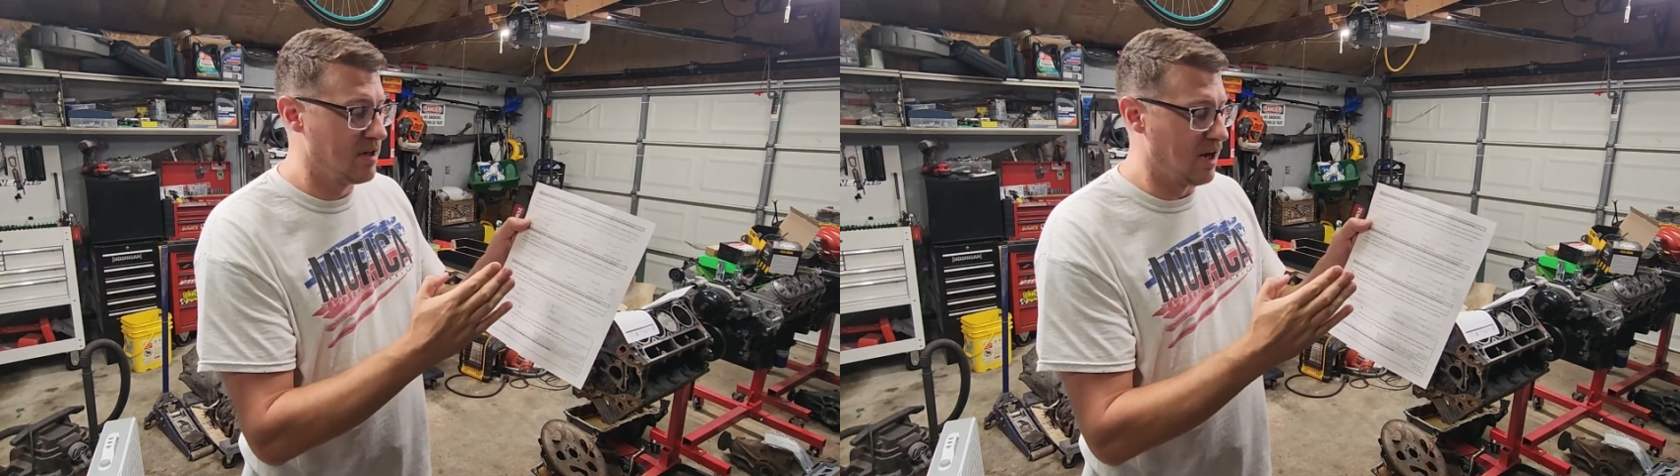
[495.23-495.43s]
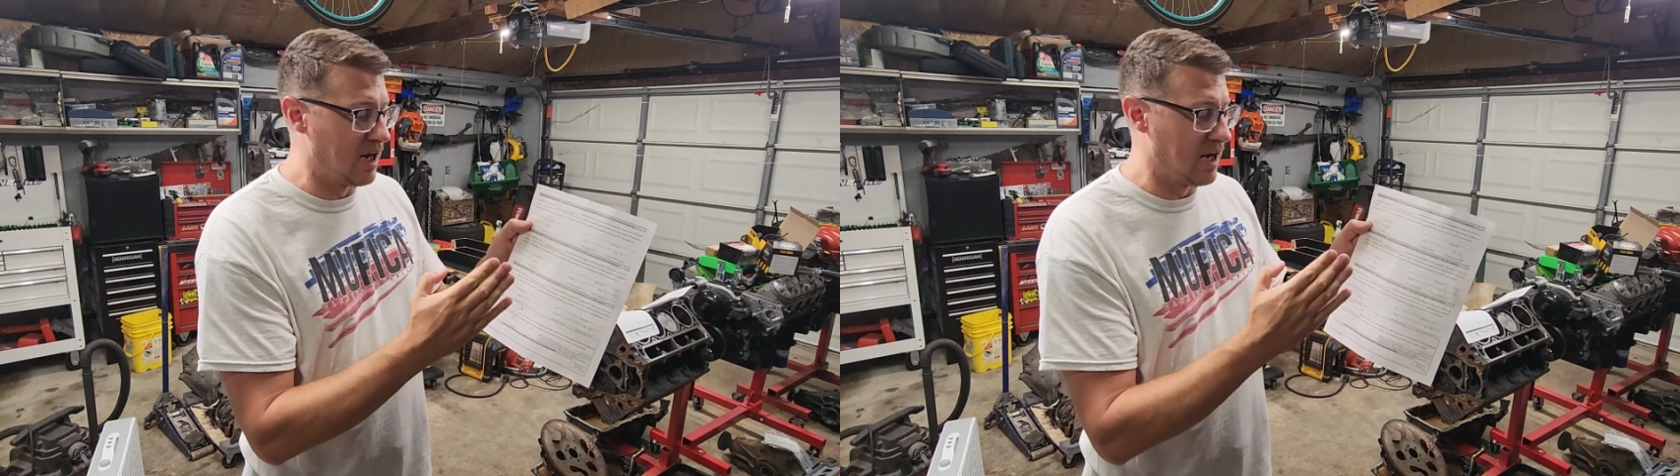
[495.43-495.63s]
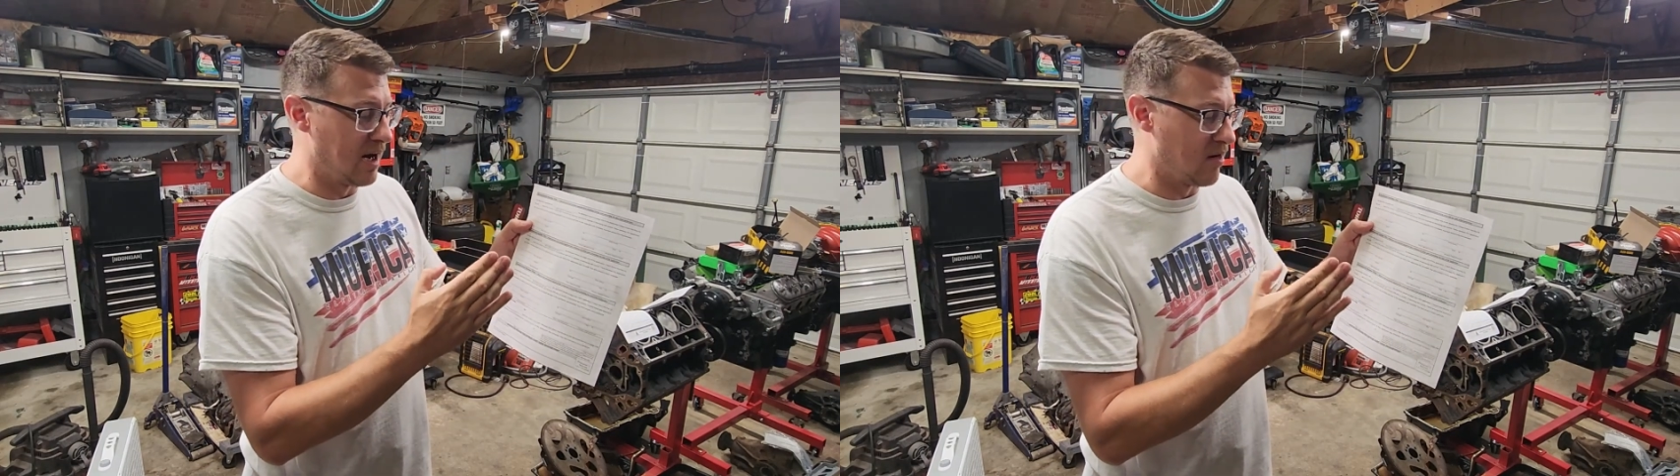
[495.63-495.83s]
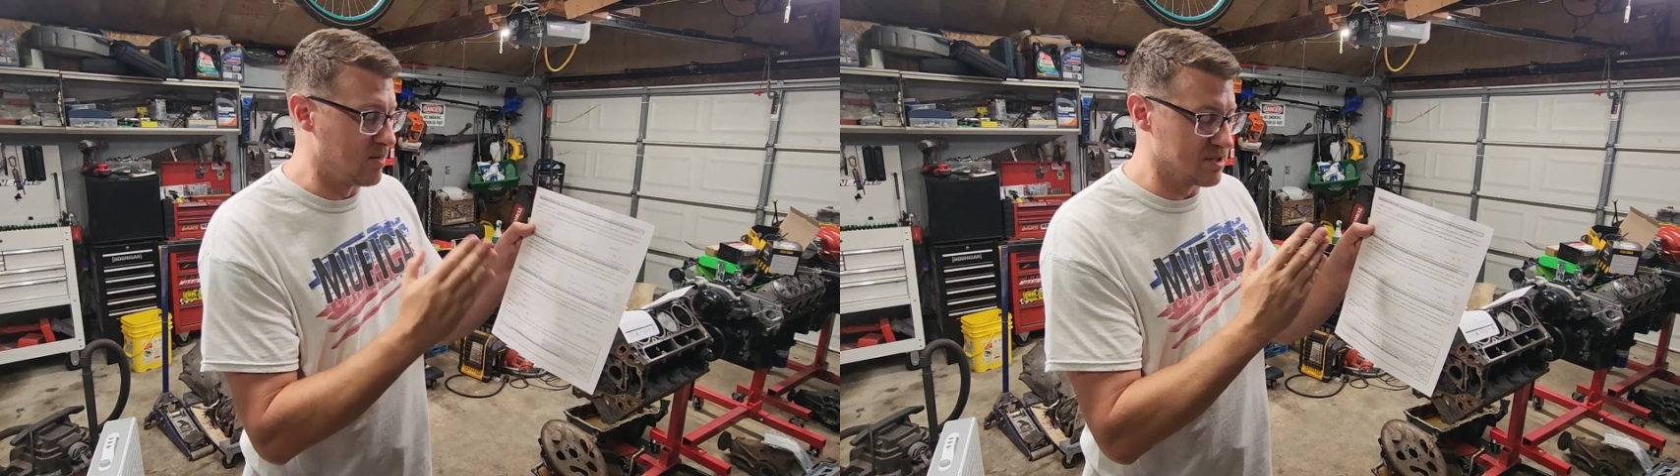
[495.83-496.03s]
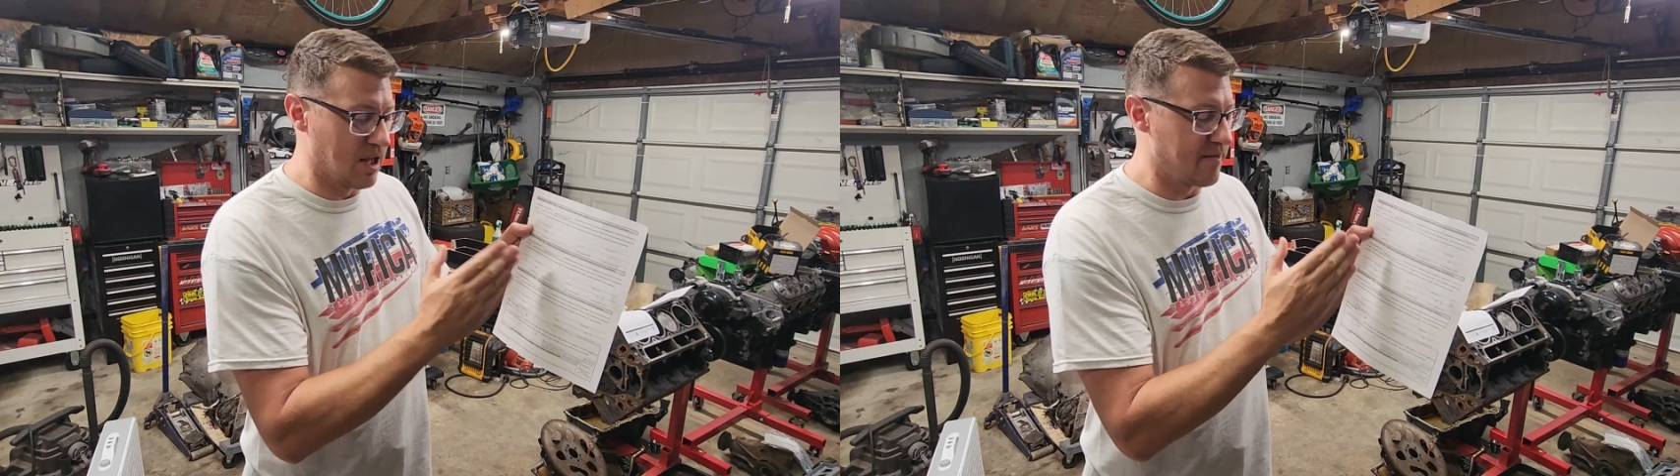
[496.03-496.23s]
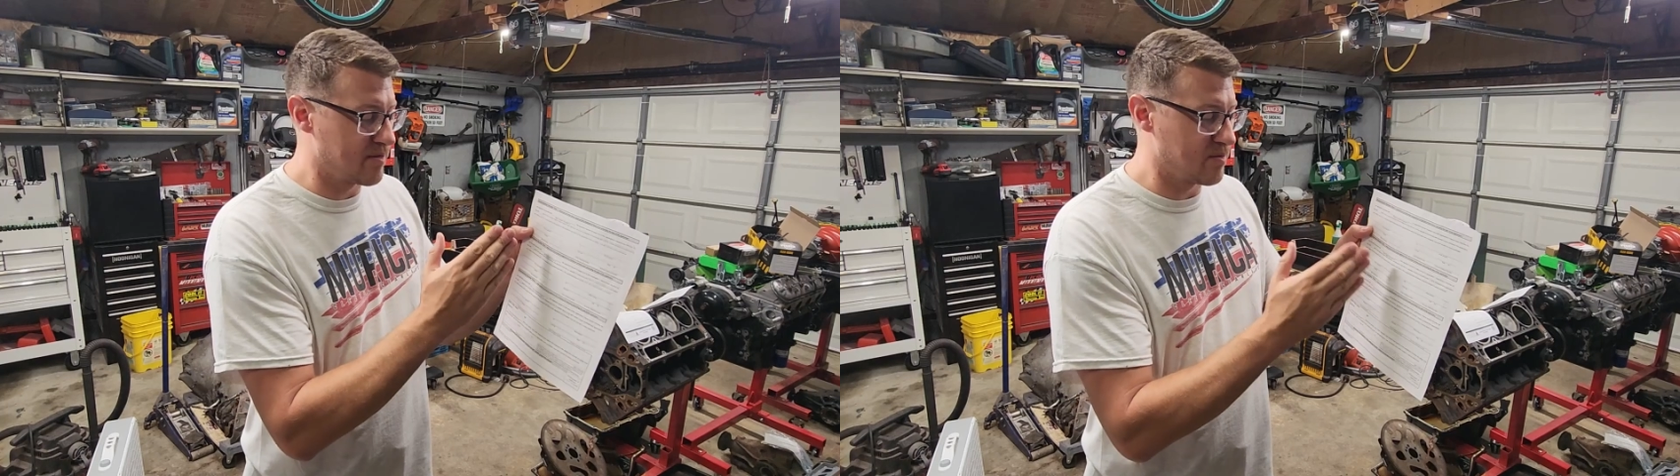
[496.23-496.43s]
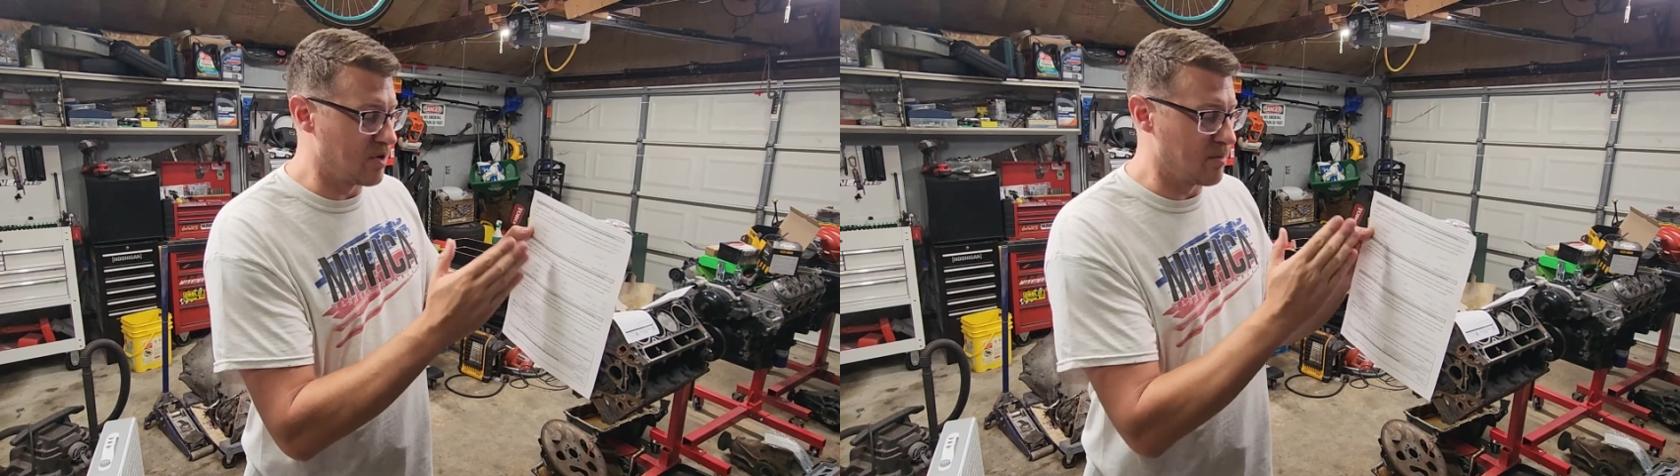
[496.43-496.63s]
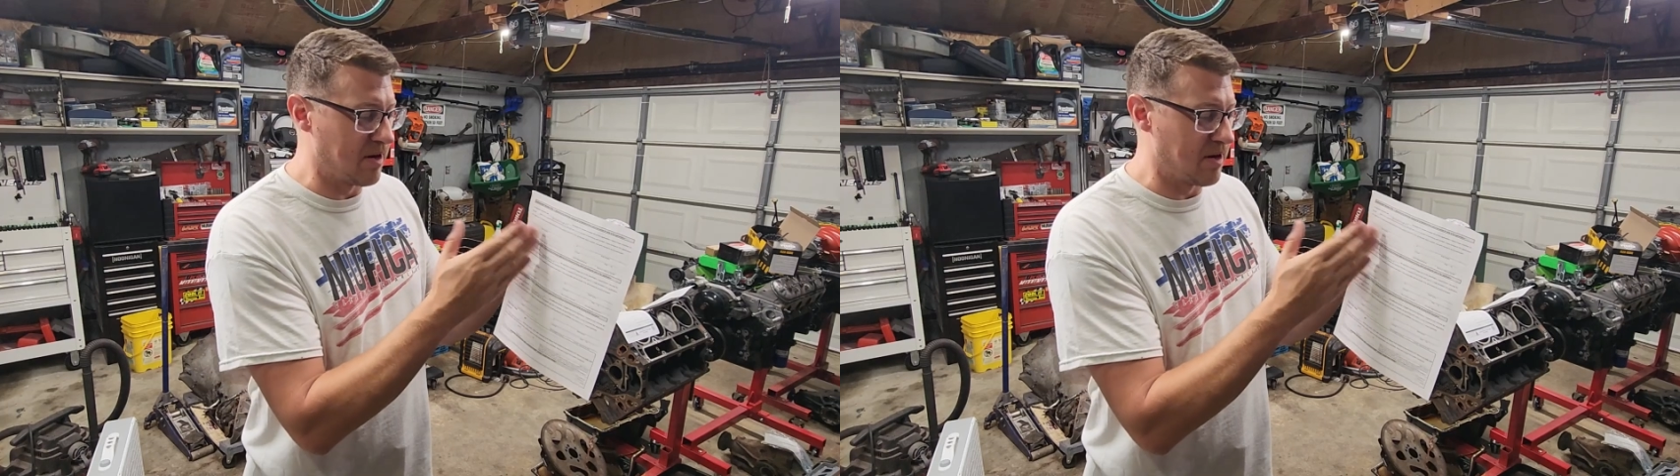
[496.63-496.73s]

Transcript: I almost left one of